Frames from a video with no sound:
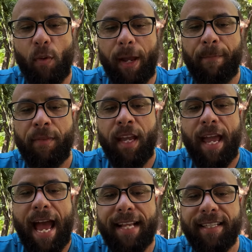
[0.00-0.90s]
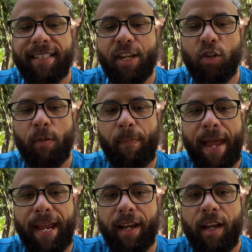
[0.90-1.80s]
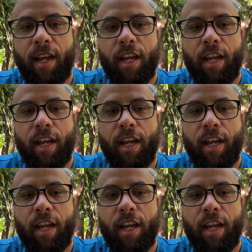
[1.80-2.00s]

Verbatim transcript: point as the central bank